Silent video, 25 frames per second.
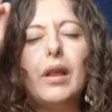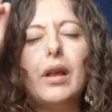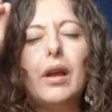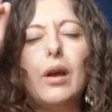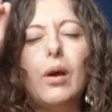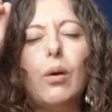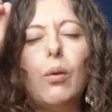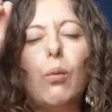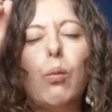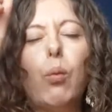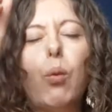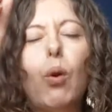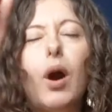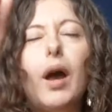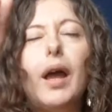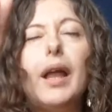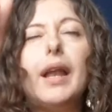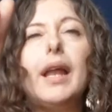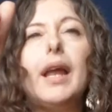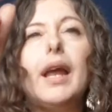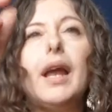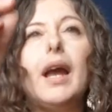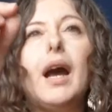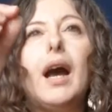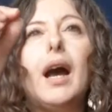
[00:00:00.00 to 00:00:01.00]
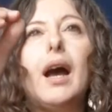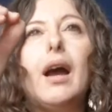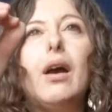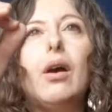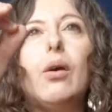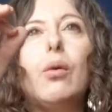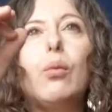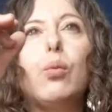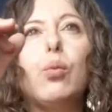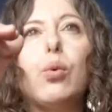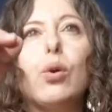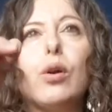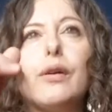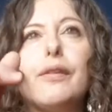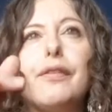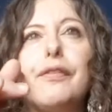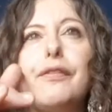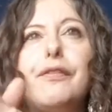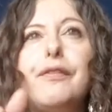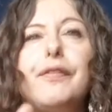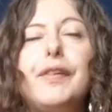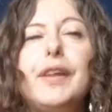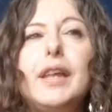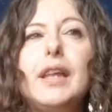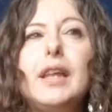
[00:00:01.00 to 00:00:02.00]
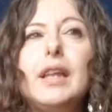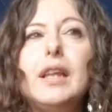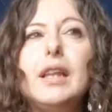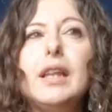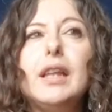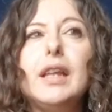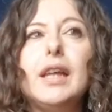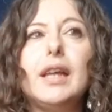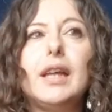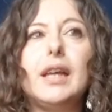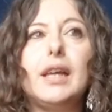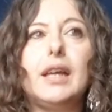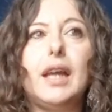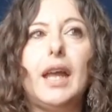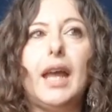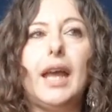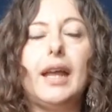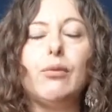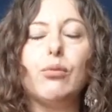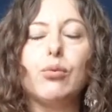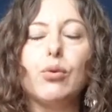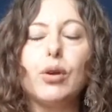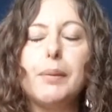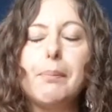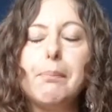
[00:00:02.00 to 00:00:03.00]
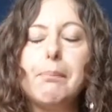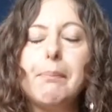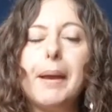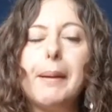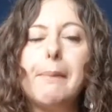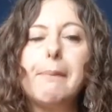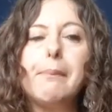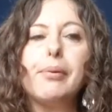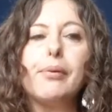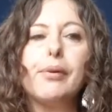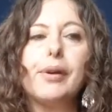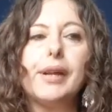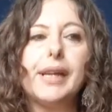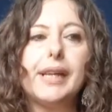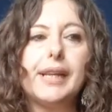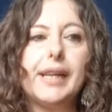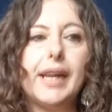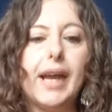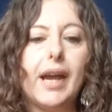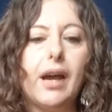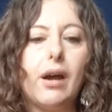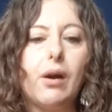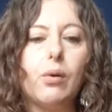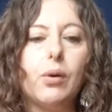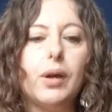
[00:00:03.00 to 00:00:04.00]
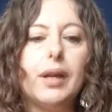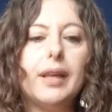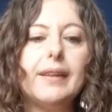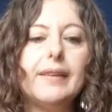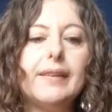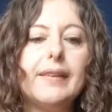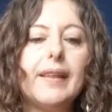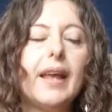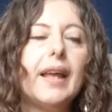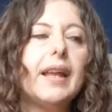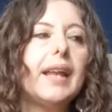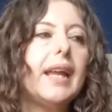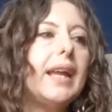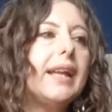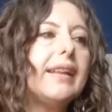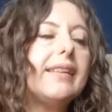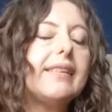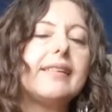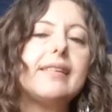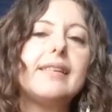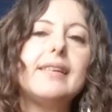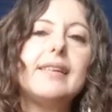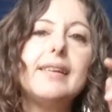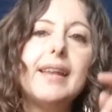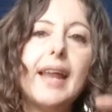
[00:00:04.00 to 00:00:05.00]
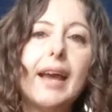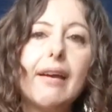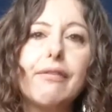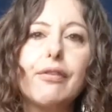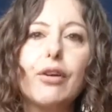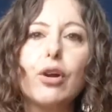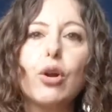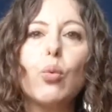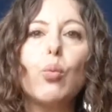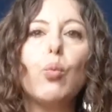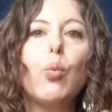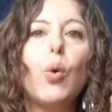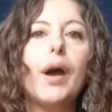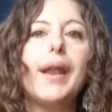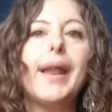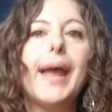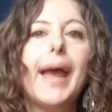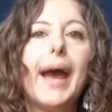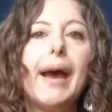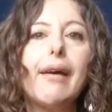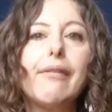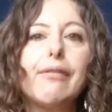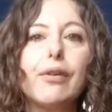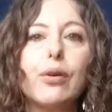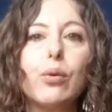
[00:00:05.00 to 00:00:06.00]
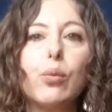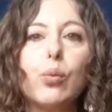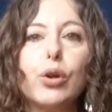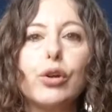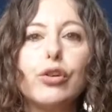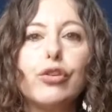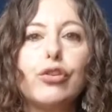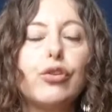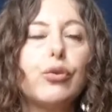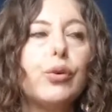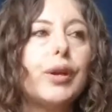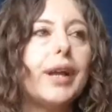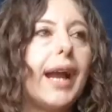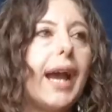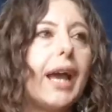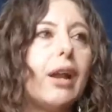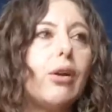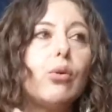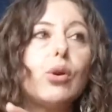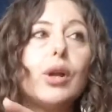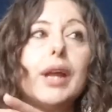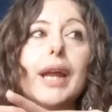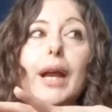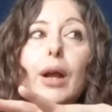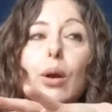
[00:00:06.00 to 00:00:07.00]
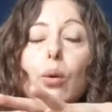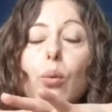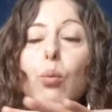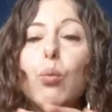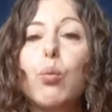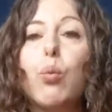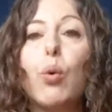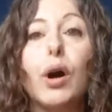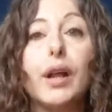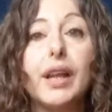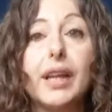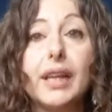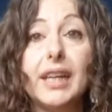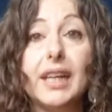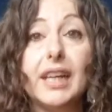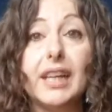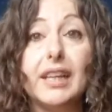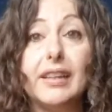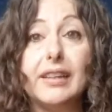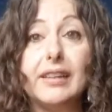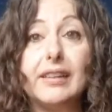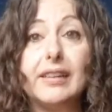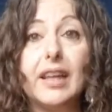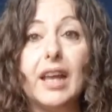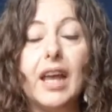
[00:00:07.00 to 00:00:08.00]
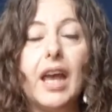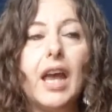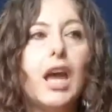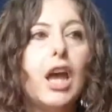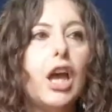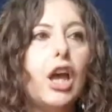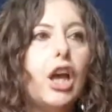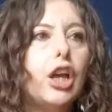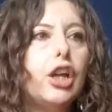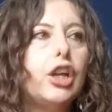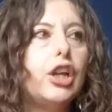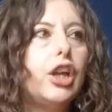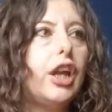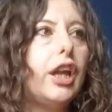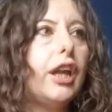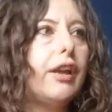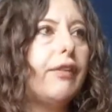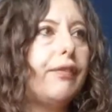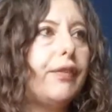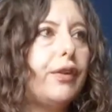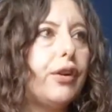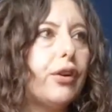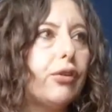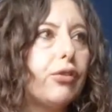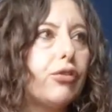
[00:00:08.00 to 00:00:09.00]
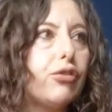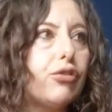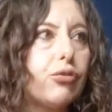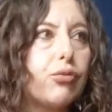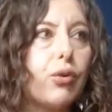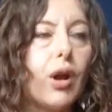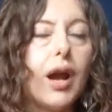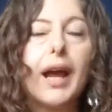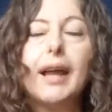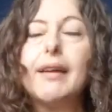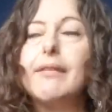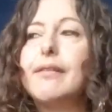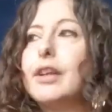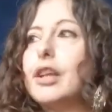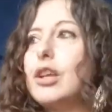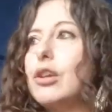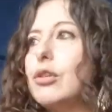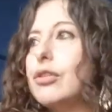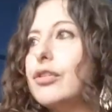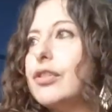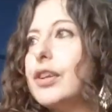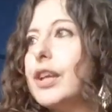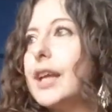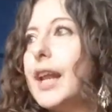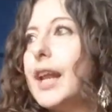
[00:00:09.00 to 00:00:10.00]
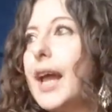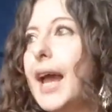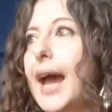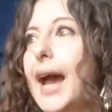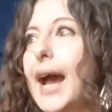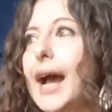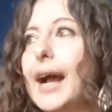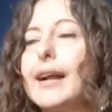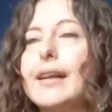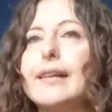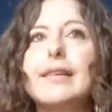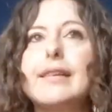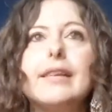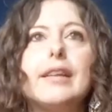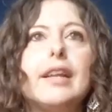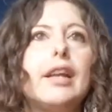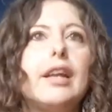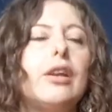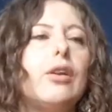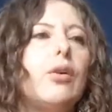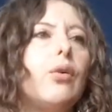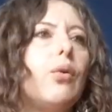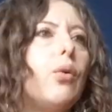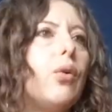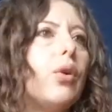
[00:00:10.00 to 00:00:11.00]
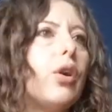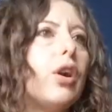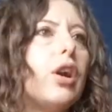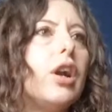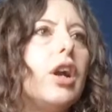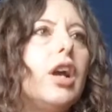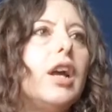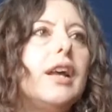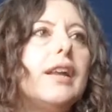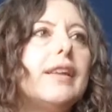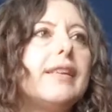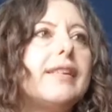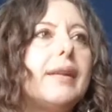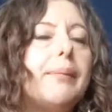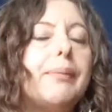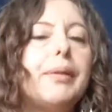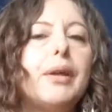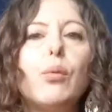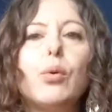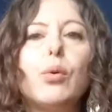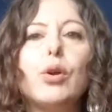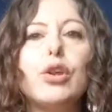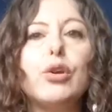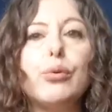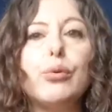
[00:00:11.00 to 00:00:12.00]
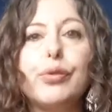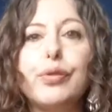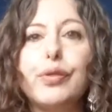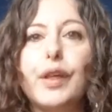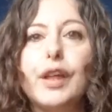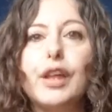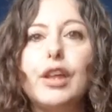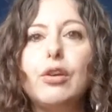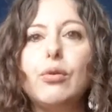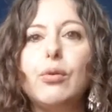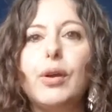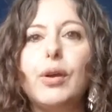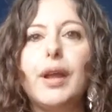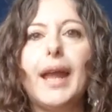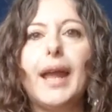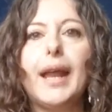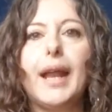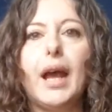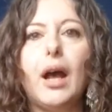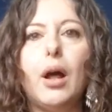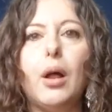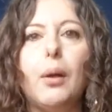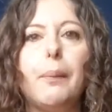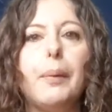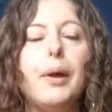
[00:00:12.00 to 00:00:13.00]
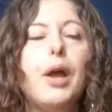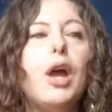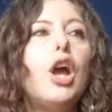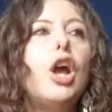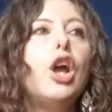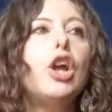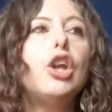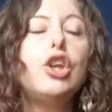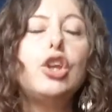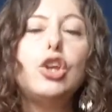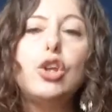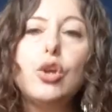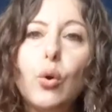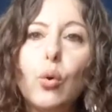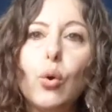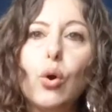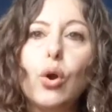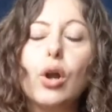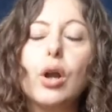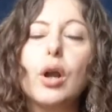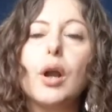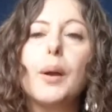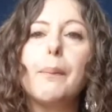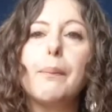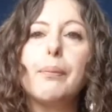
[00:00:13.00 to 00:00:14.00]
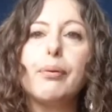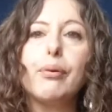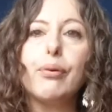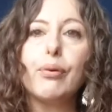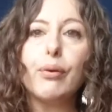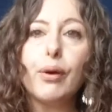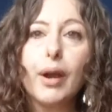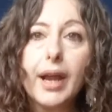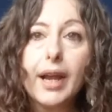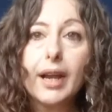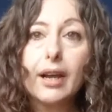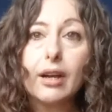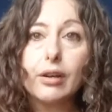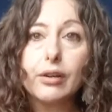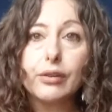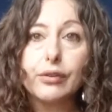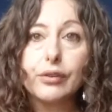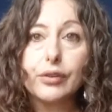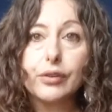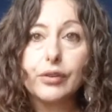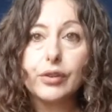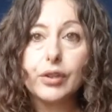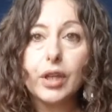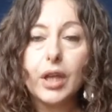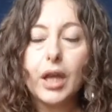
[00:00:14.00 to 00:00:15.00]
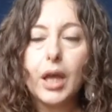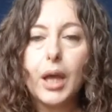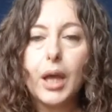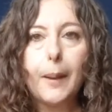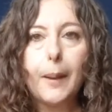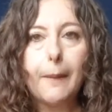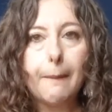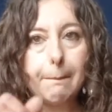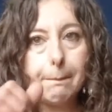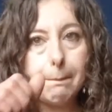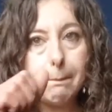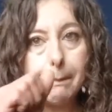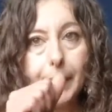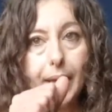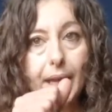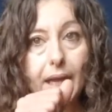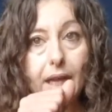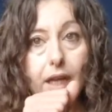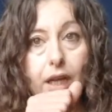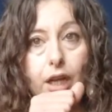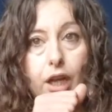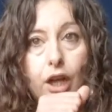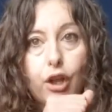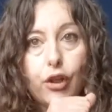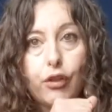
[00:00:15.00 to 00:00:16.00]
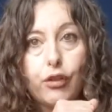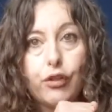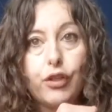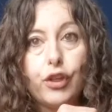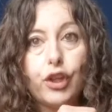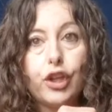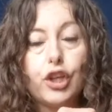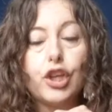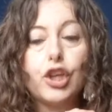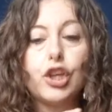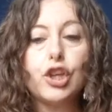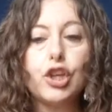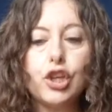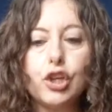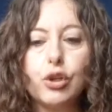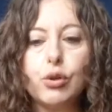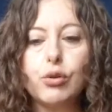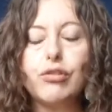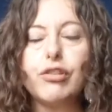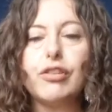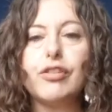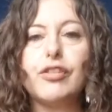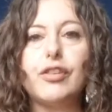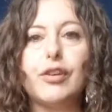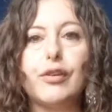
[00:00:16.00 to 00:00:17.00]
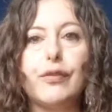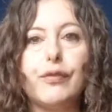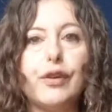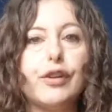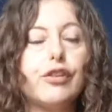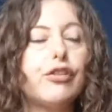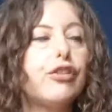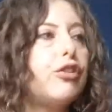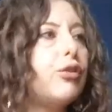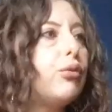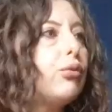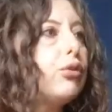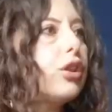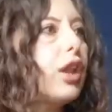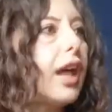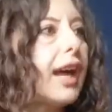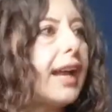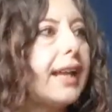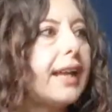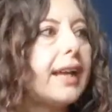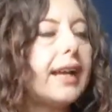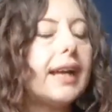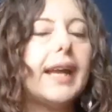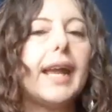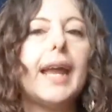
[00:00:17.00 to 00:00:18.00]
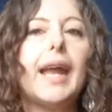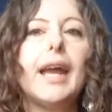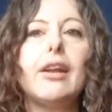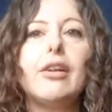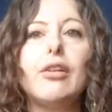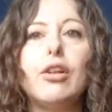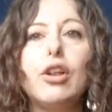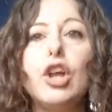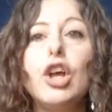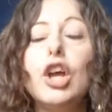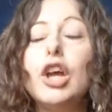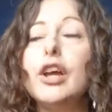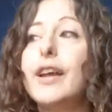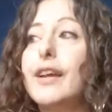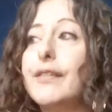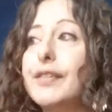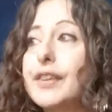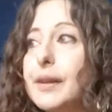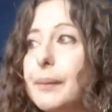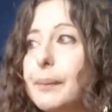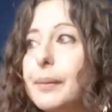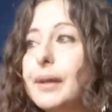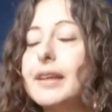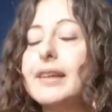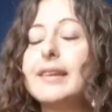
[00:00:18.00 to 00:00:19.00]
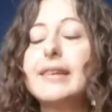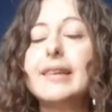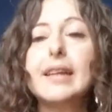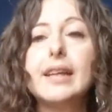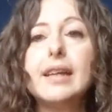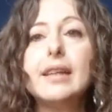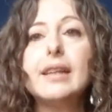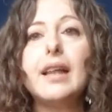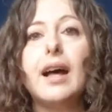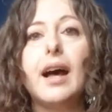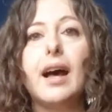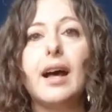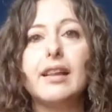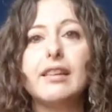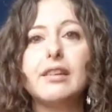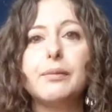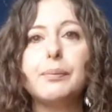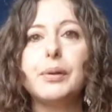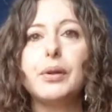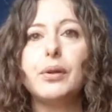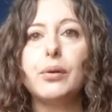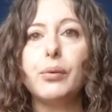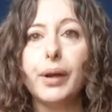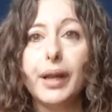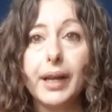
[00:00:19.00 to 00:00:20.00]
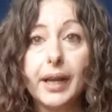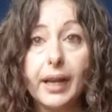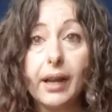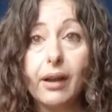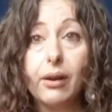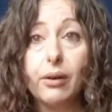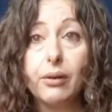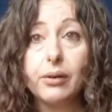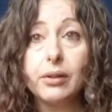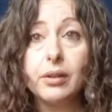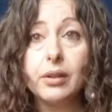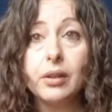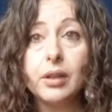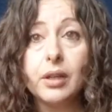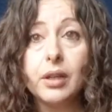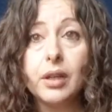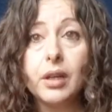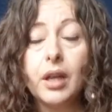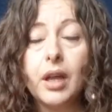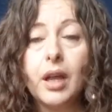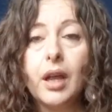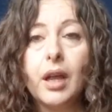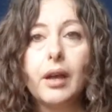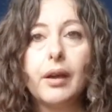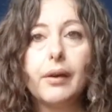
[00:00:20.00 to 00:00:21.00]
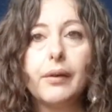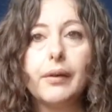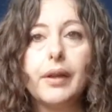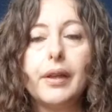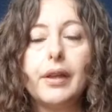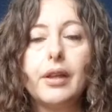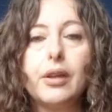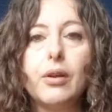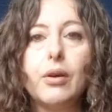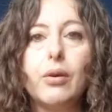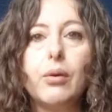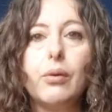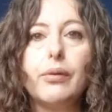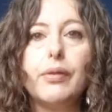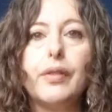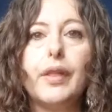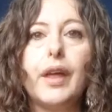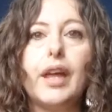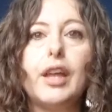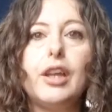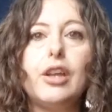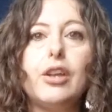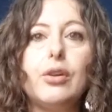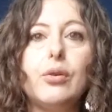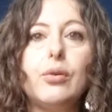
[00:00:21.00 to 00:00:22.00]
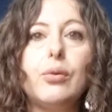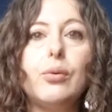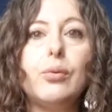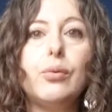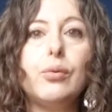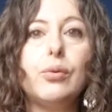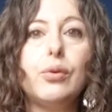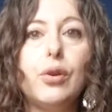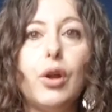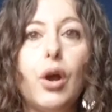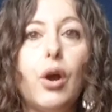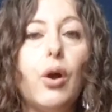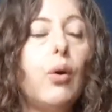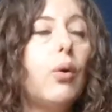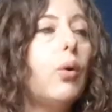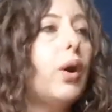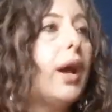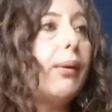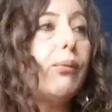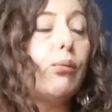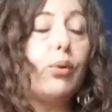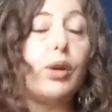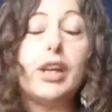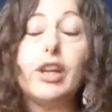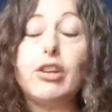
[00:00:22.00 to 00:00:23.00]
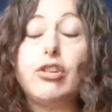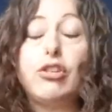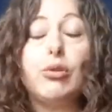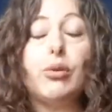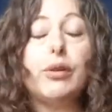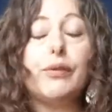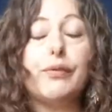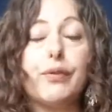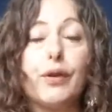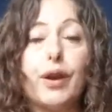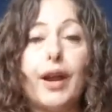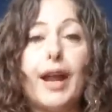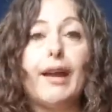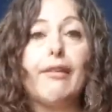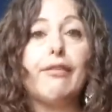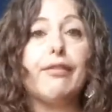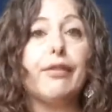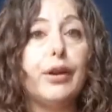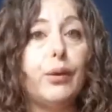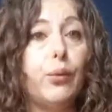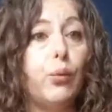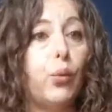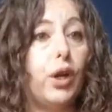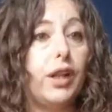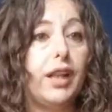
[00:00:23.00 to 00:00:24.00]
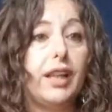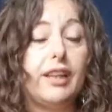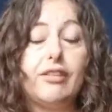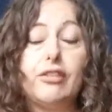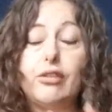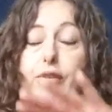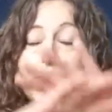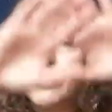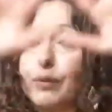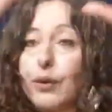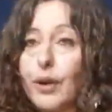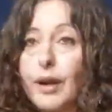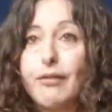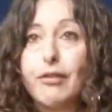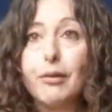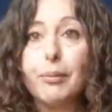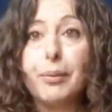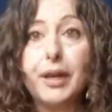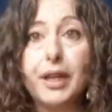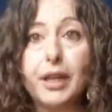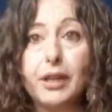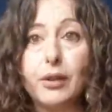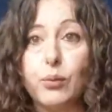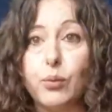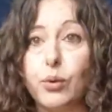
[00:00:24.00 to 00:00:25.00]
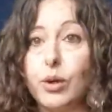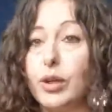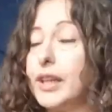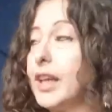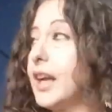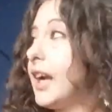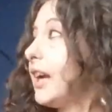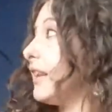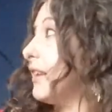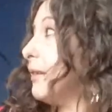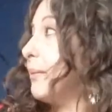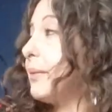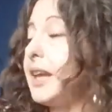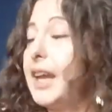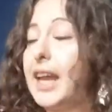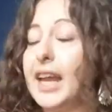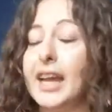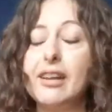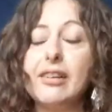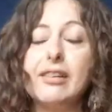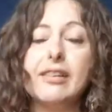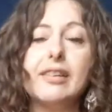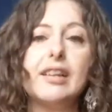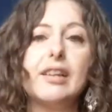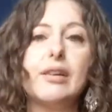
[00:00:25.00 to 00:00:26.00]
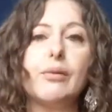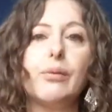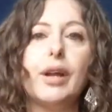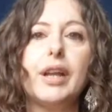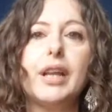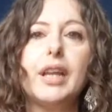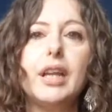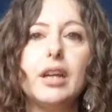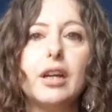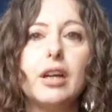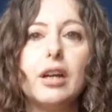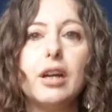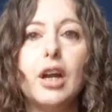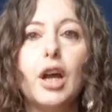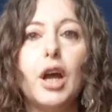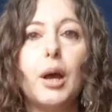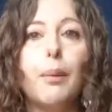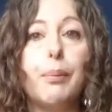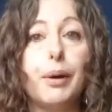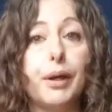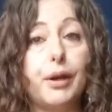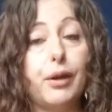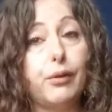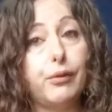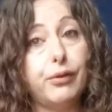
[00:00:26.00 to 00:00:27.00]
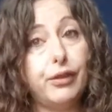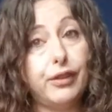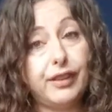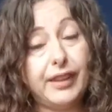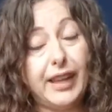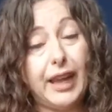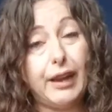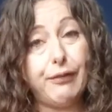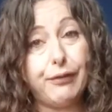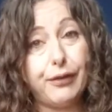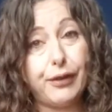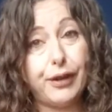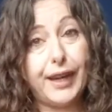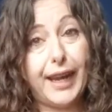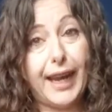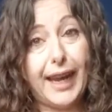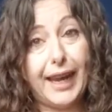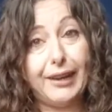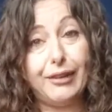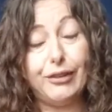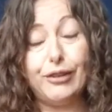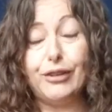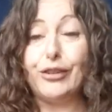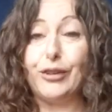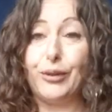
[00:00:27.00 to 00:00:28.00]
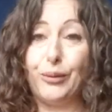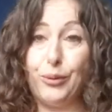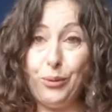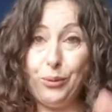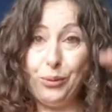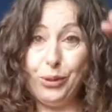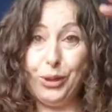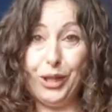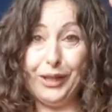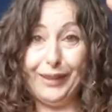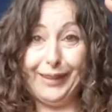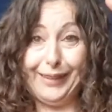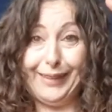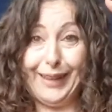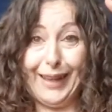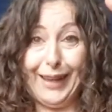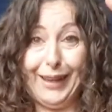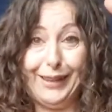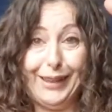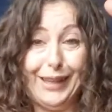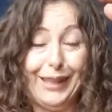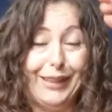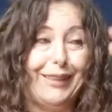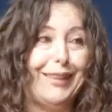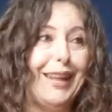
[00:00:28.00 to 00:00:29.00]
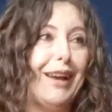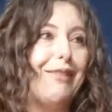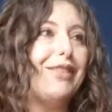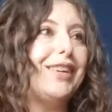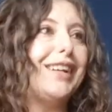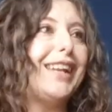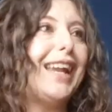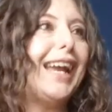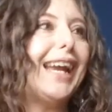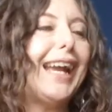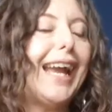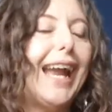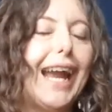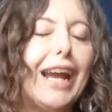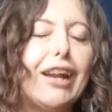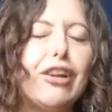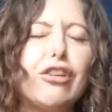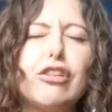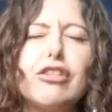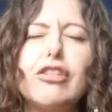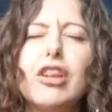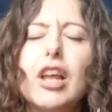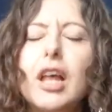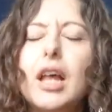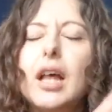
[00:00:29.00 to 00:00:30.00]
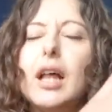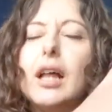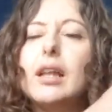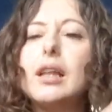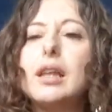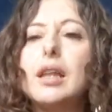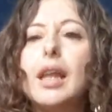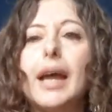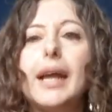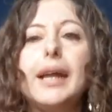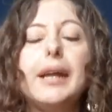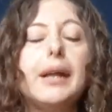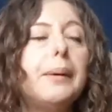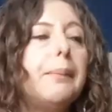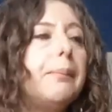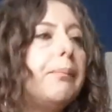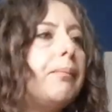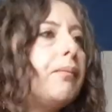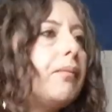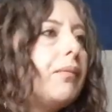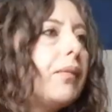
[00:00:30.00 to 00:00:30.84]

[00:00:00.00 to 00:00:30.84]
what we're feeling and remembering now is that it's never, whatever we're doing, I don't care what it is. If you're driving, you see an accident or something where you think you can't help, your prayers make the hugest difference. You lighting a candle, if somebody's sick in the hospital right now, and we can do it for everyone. Let's do it for everybody in the world. I got some candles lit right here, but safer candles, the 7-day candles, light them.